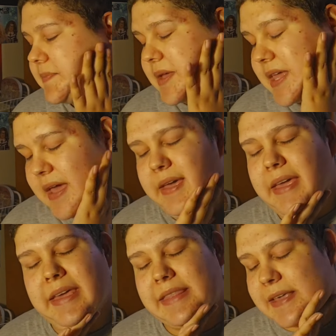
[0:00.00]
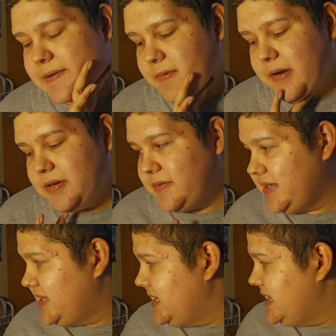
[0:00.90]
But yeah, and then we're
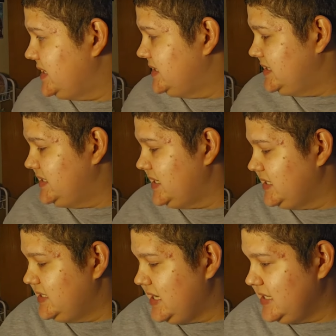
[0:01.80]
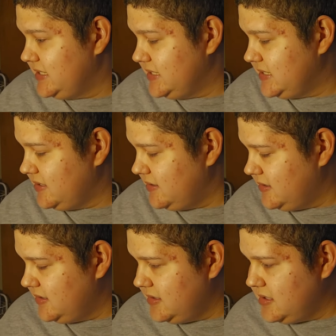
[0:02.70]
doing the stick test,
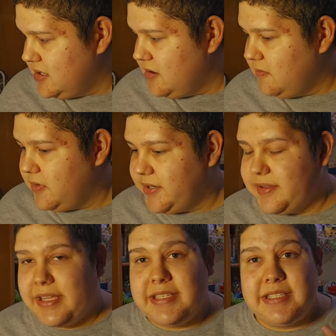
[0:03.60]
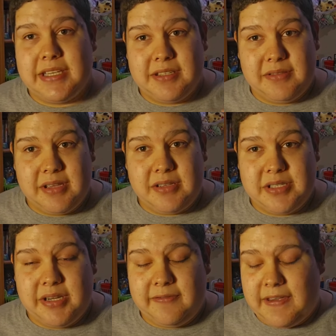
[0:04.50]
where you like stick something
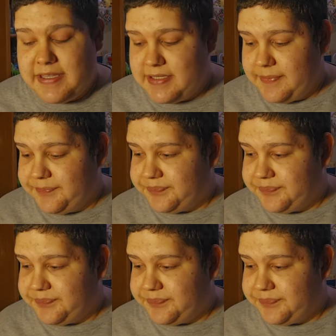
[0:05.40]
onto your face